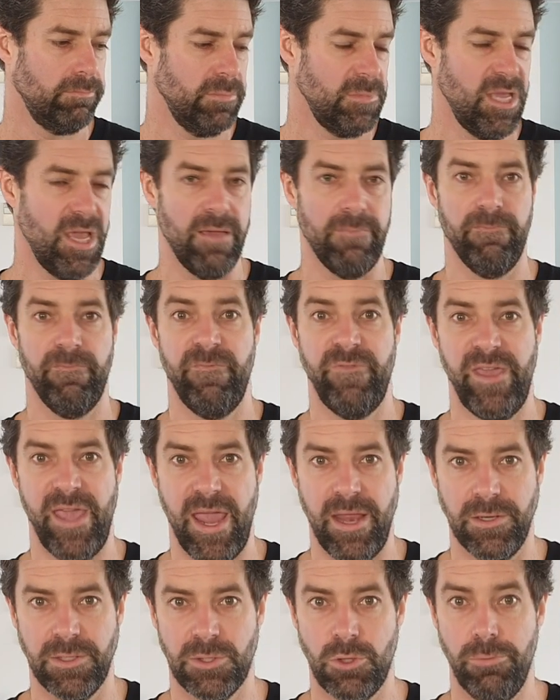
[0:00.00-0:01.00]

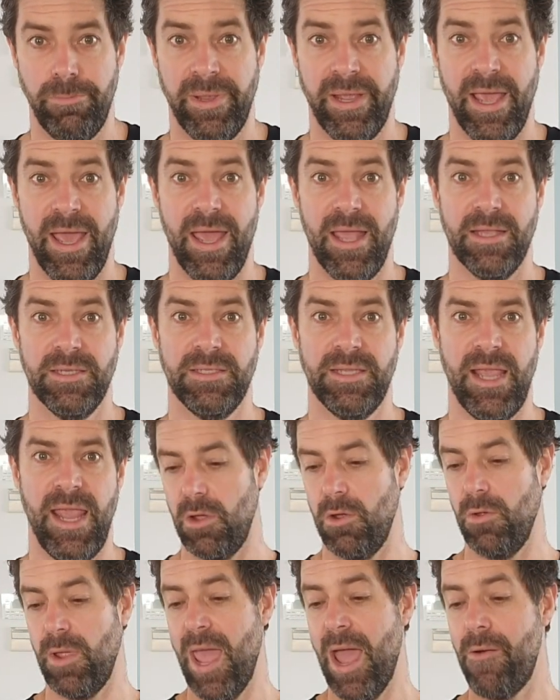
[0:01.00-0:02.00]
V8 supercars.
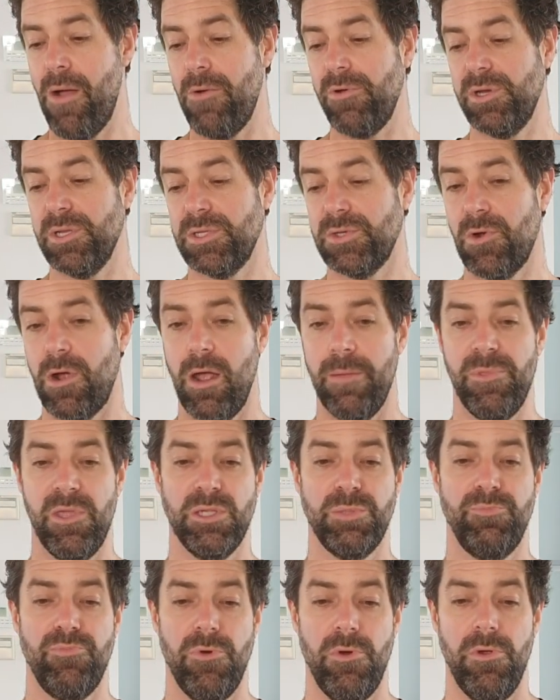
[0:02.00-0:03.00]
So how I would describe this
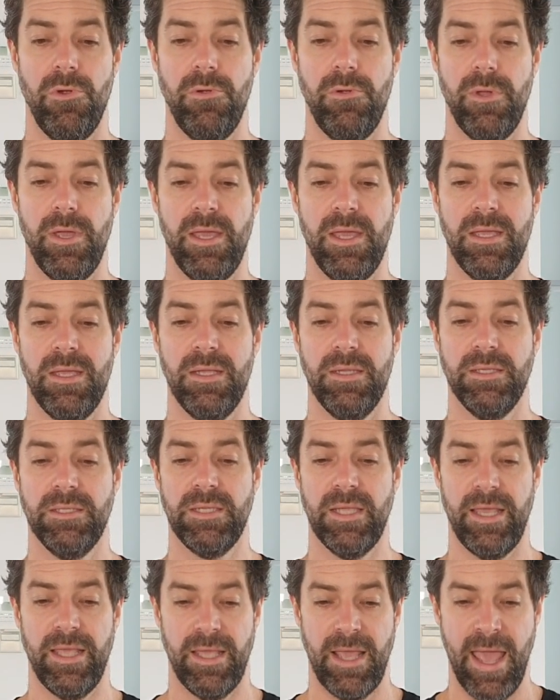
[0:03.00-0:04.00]
brew is
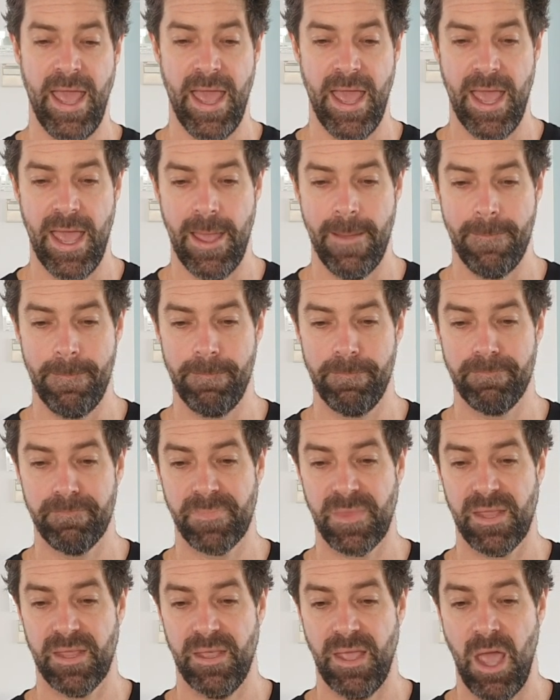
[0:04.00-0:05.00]

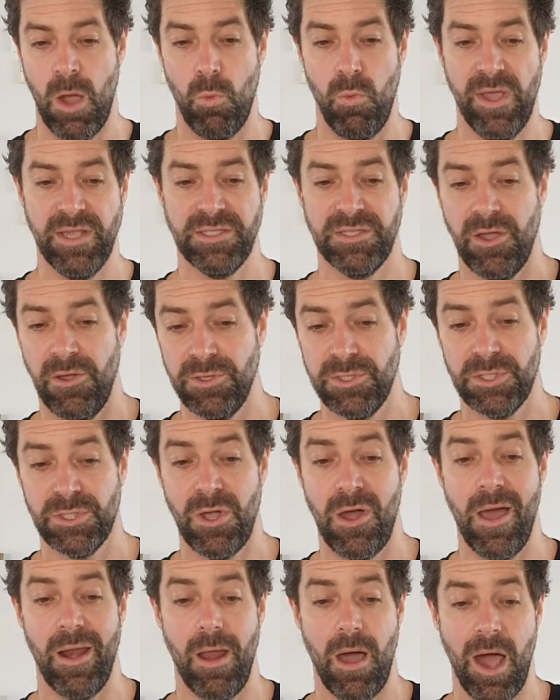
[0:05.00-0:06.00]
a West Coast
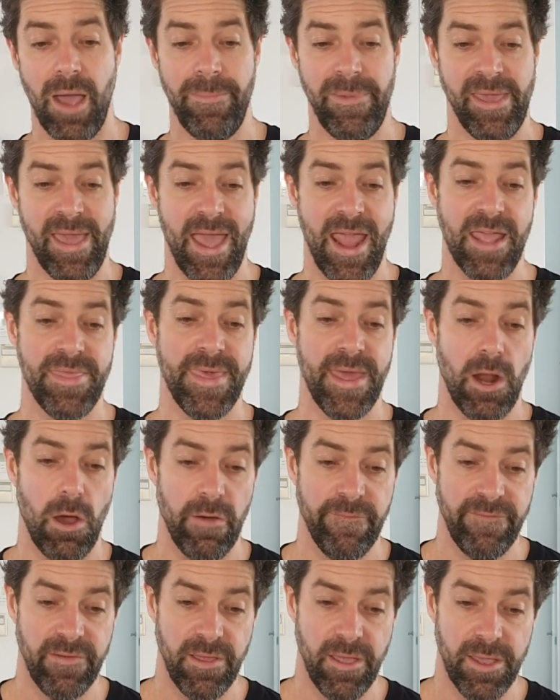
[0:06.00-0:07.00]
style IPA that
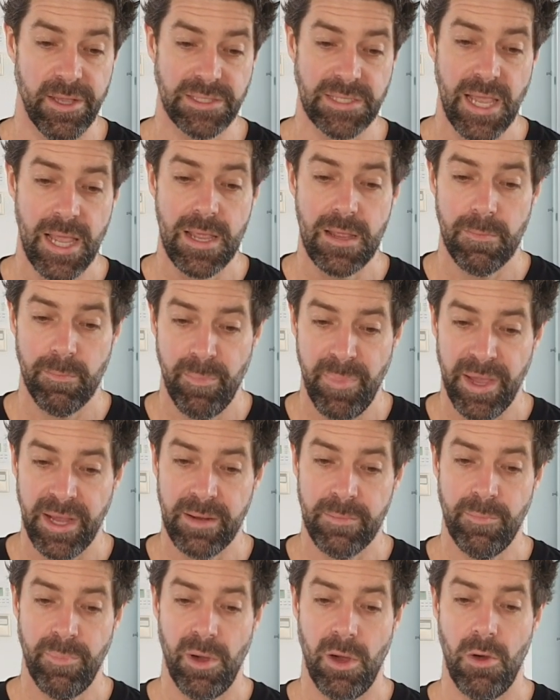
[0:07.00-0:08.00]
offers big
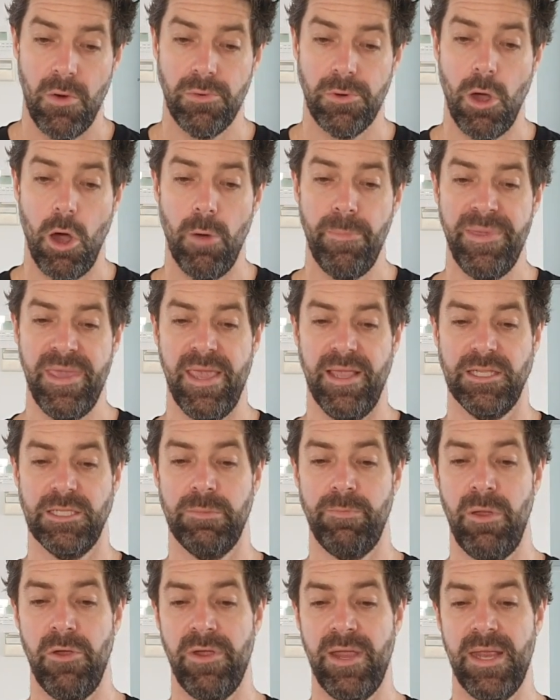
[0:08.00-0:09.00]
and bold hoppy
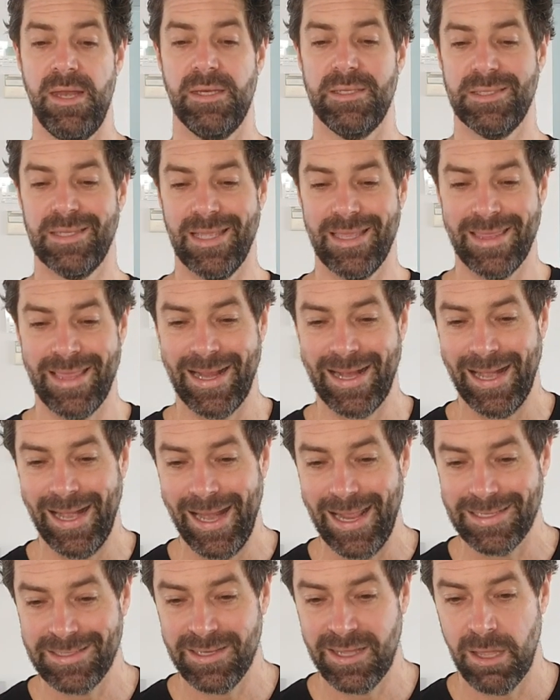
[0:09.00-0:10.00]
experience. The
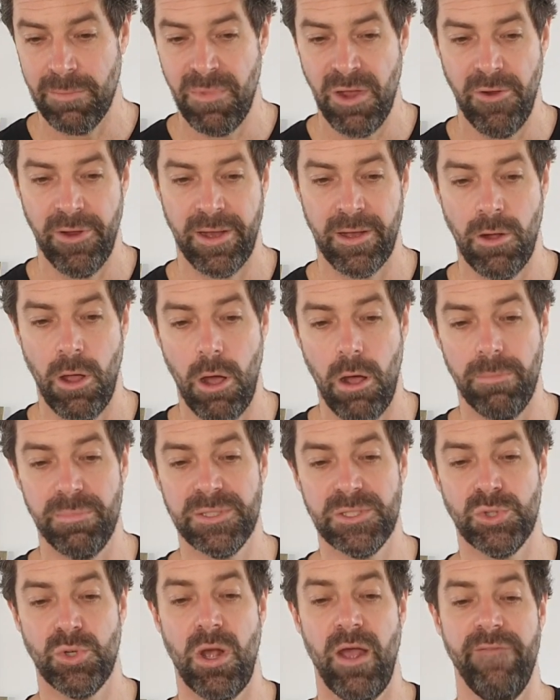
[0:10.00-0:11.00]
classic American hops
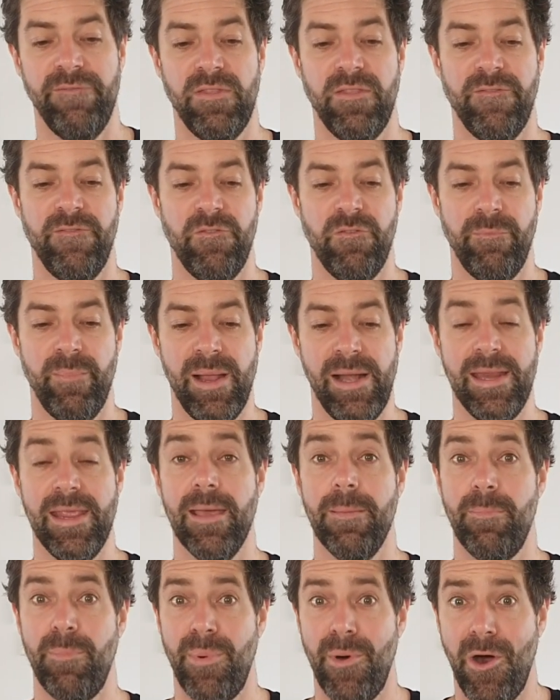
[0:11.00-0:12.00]
drive the familiar
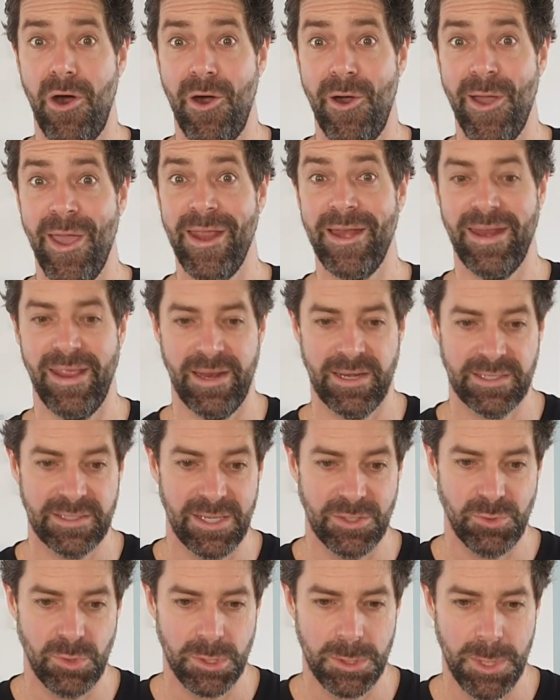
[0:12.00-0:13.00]
pine and
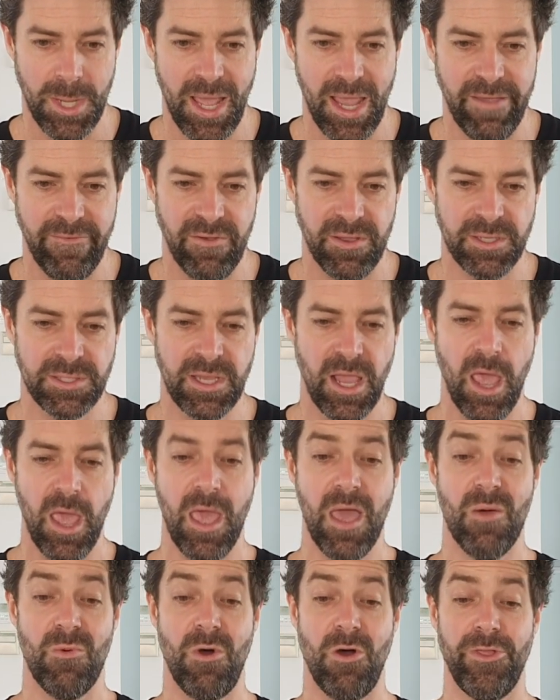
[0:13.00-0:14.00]
citrus flavours,
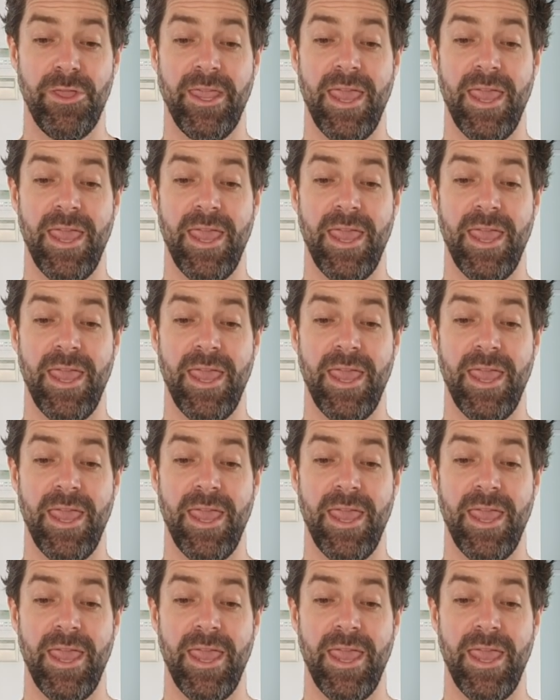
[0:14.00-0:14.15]
while the